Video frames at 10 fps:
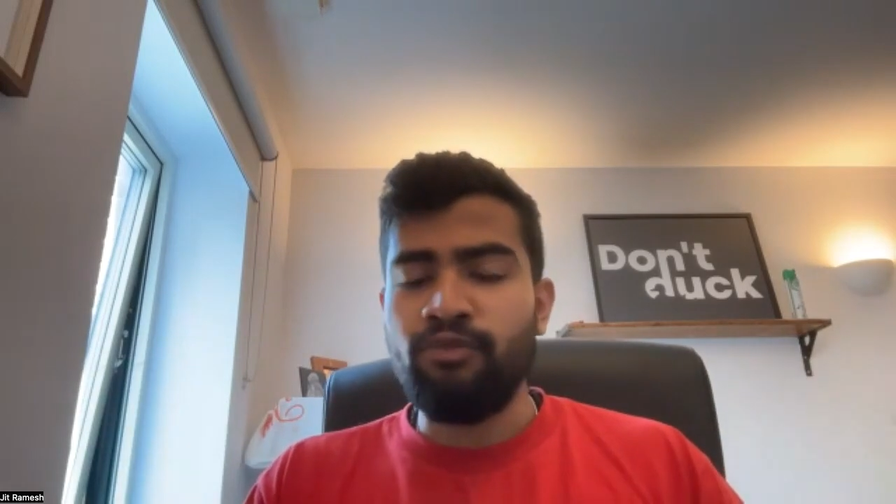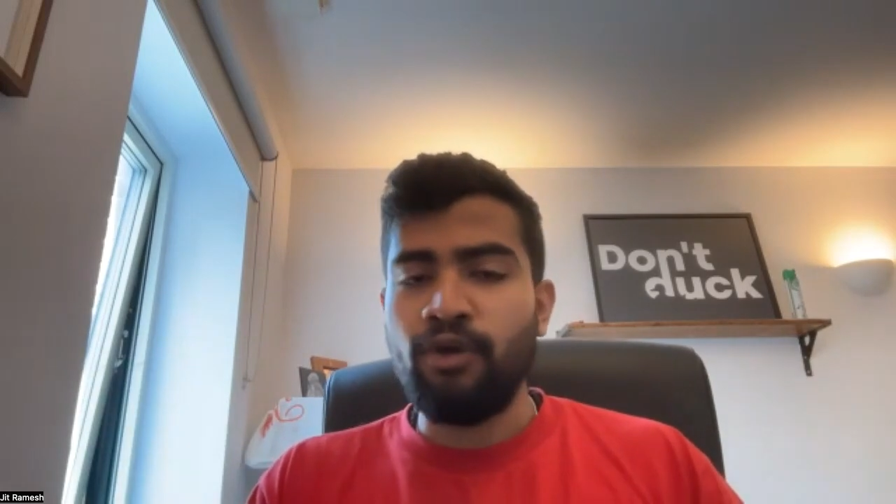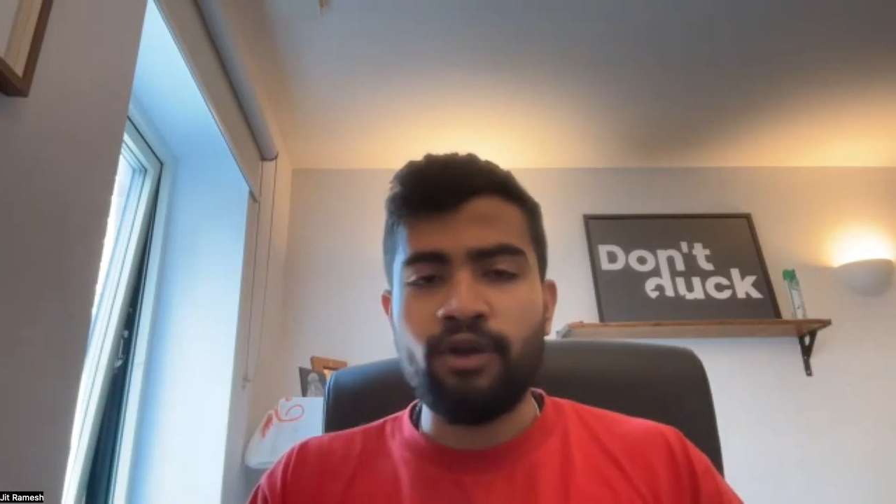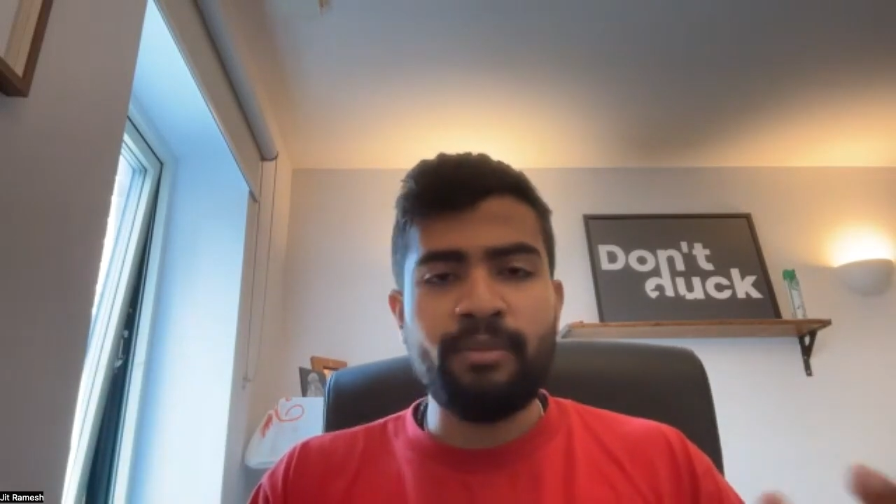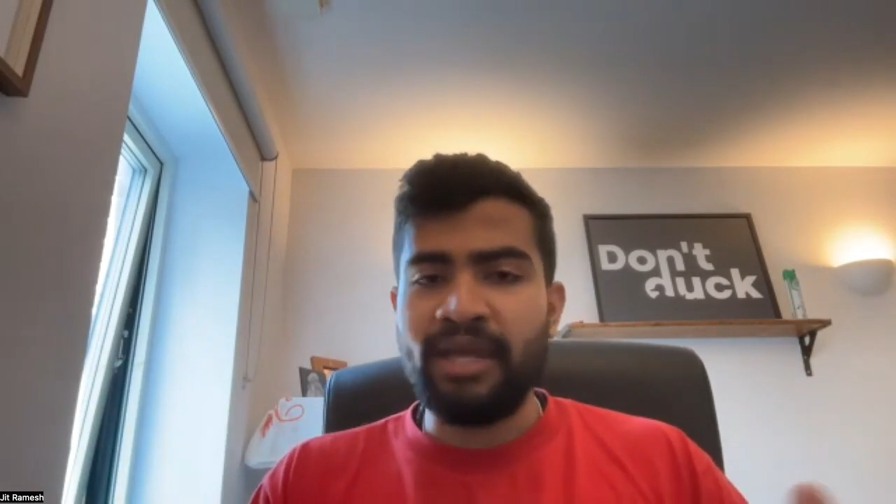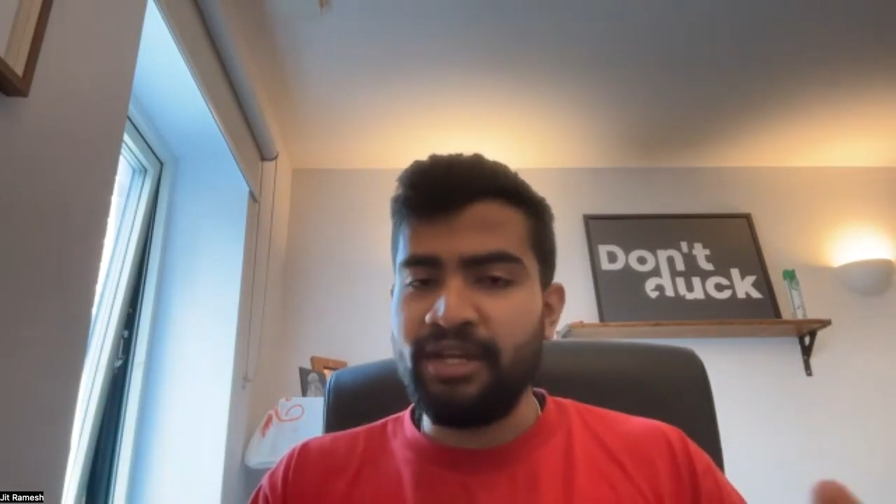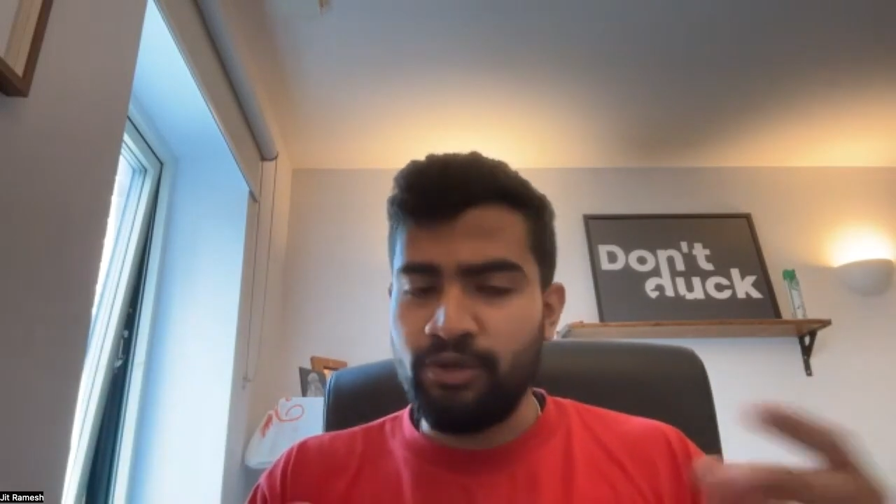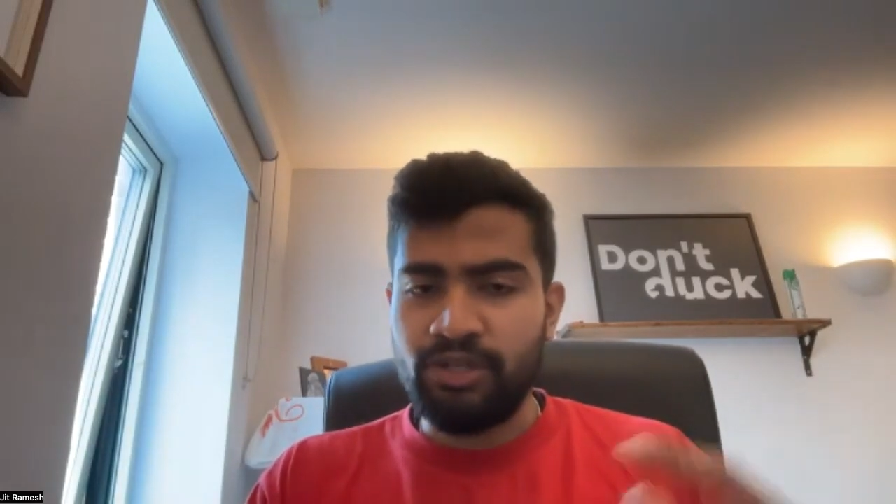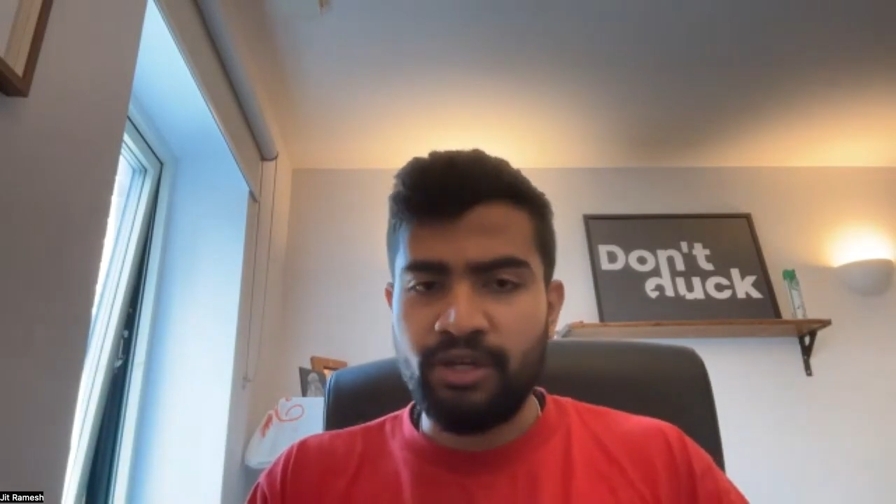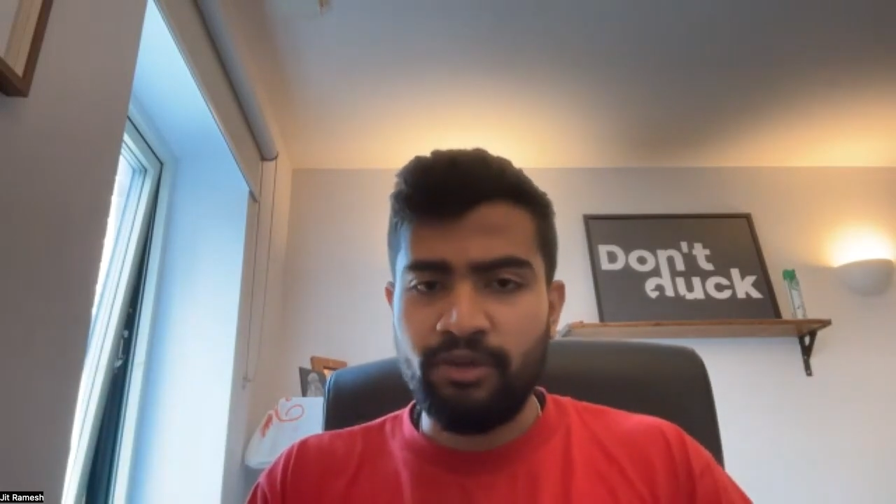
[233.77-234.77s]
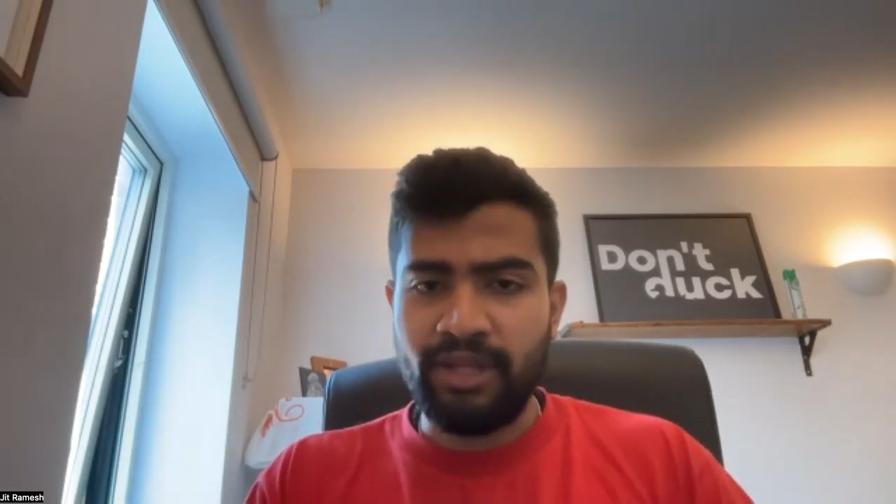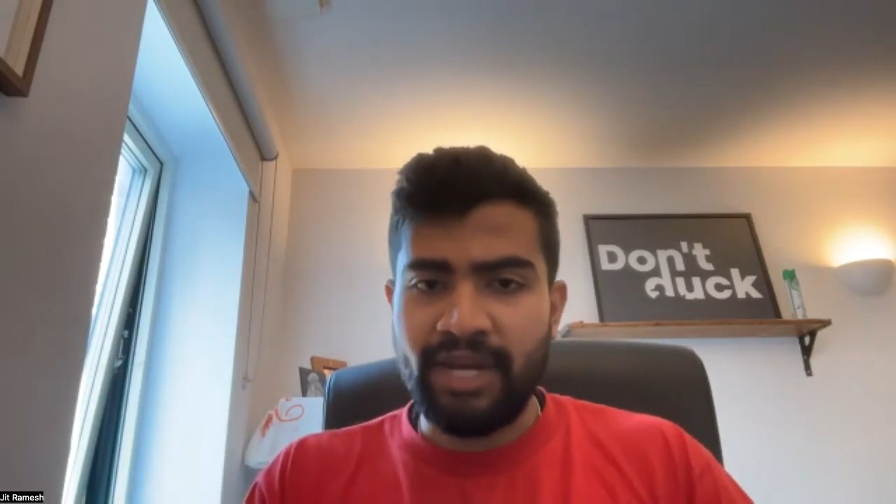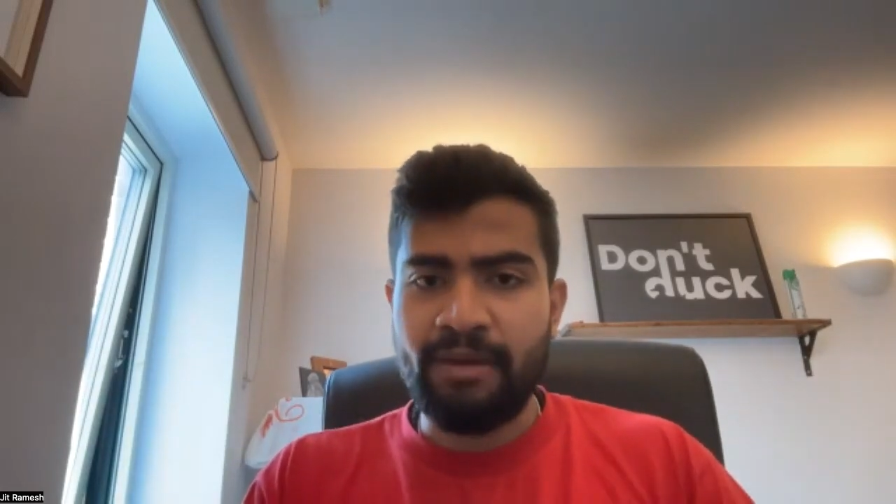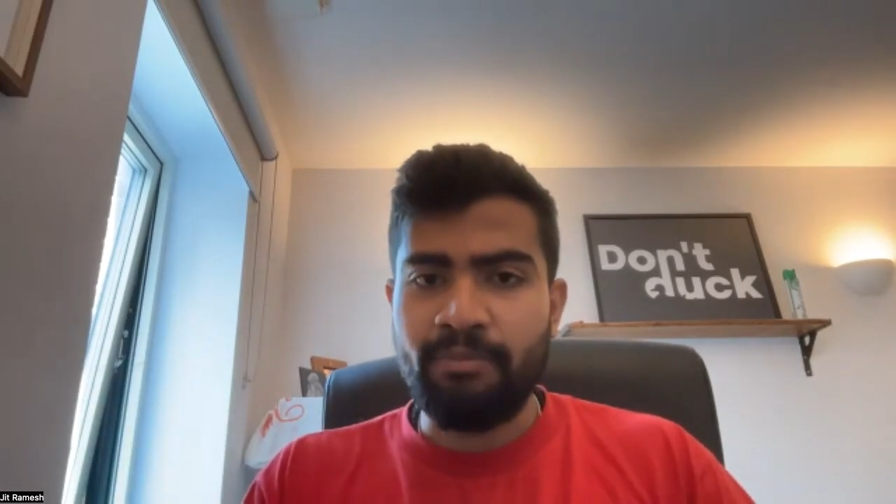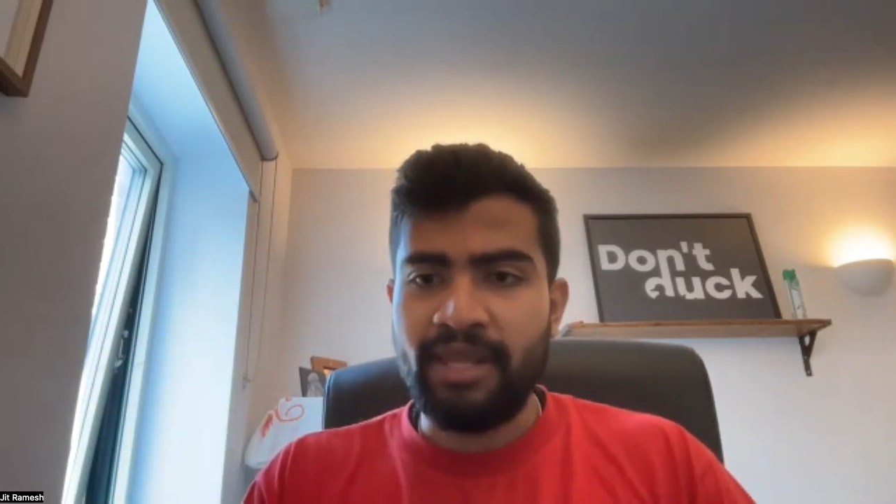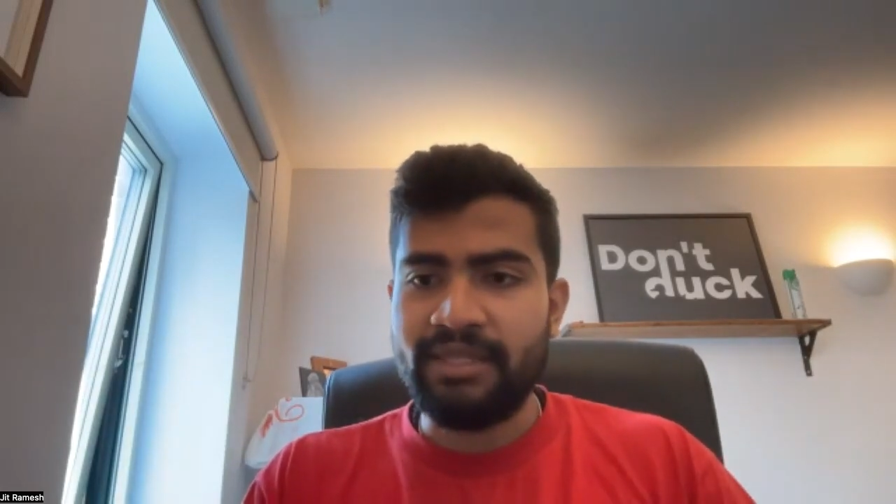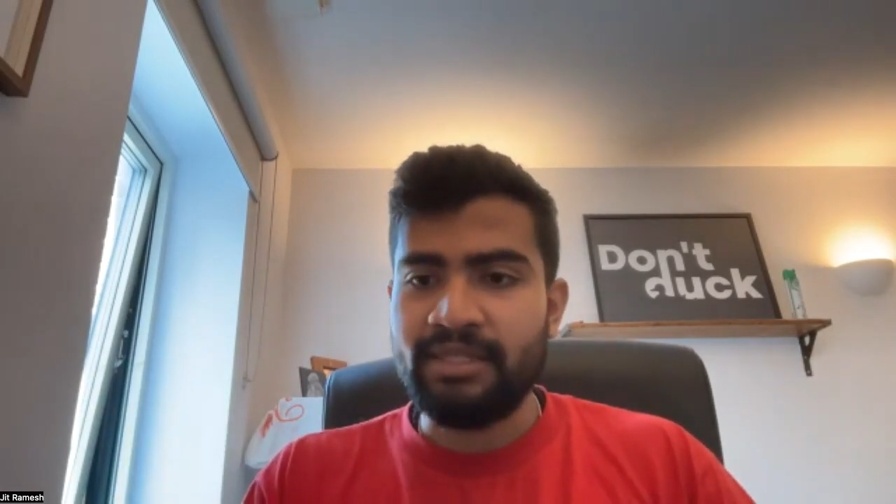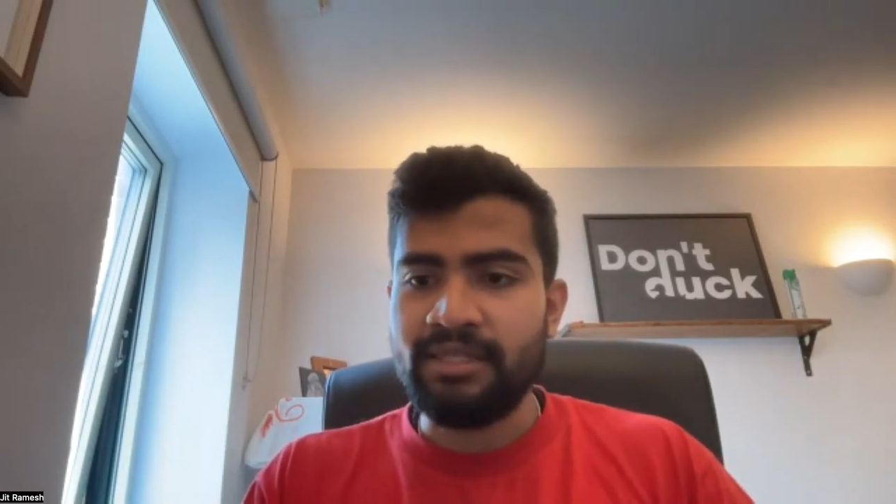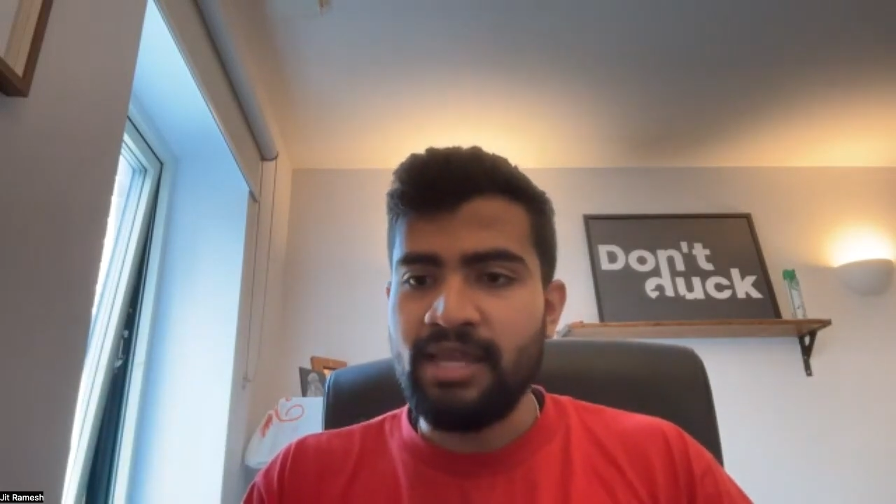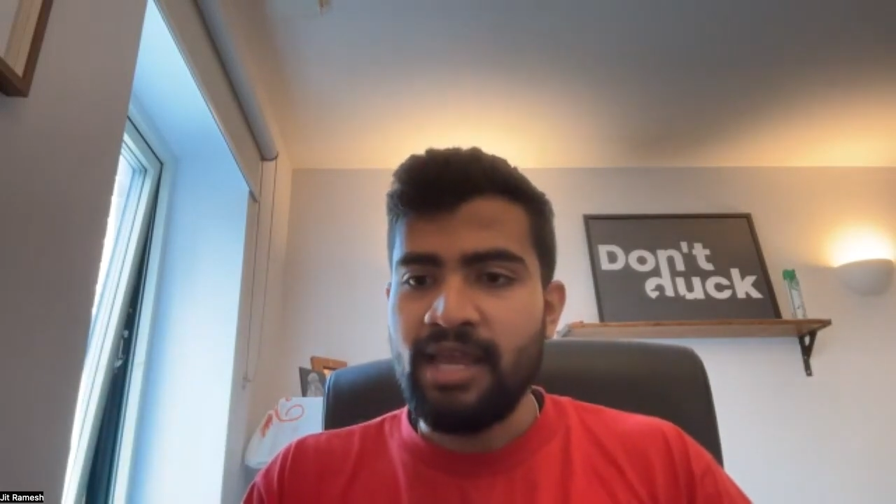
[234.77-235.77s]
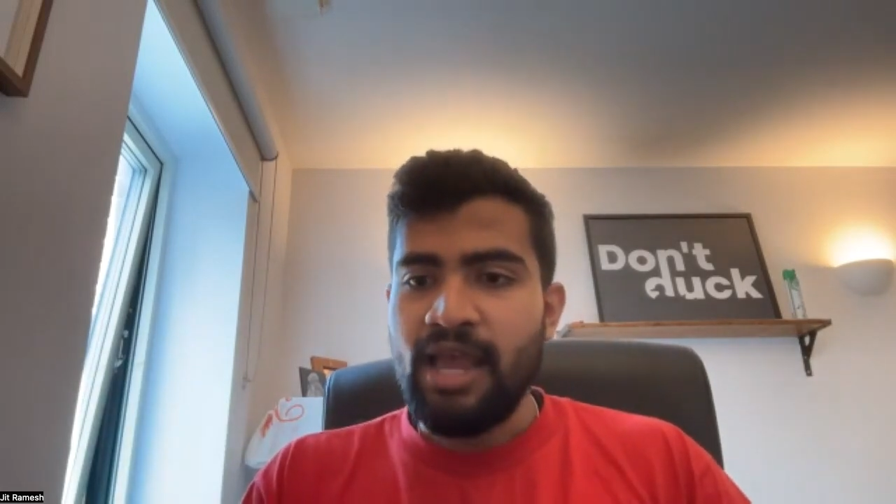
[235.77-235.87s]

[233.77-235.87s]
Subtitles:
following my intuition to the right places.